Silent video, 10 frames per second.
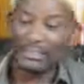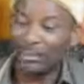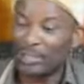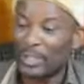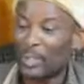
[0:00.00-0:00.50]

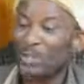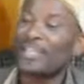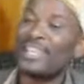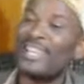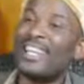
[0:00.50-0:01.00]
when you look
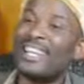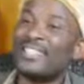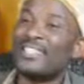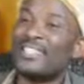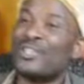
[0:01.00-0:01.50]
at the
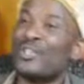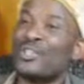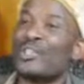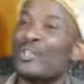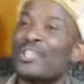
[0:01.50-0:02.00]
land or the
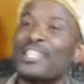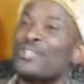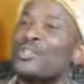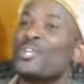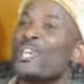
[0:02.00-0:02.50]
soil, there's
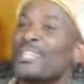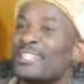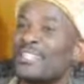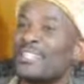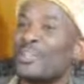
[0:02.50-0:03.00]
no color,
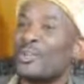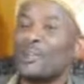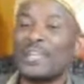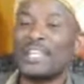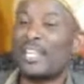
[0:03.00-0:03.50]
on
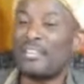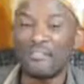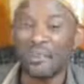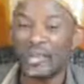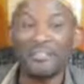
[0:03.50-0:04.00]
which
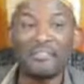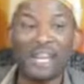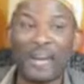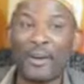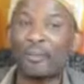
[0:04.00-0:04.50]
everyone, even
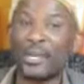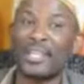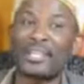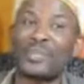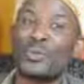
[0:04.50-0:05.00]
our
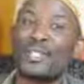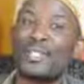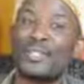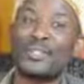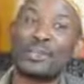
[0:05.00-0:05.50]
brothers who were
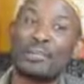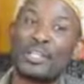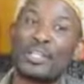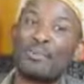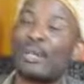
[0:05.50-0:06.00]
sent to bring
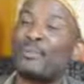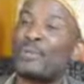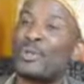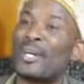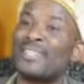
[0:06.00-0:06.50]
the Bible
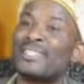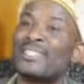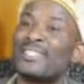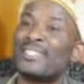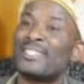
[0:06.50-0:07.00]
to us,
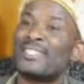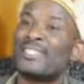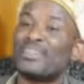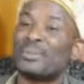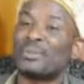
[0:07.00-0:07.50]

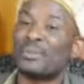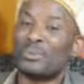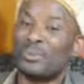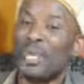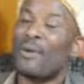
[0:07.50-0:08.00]

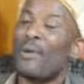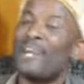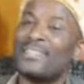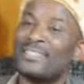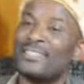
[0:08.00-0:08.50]
we are one.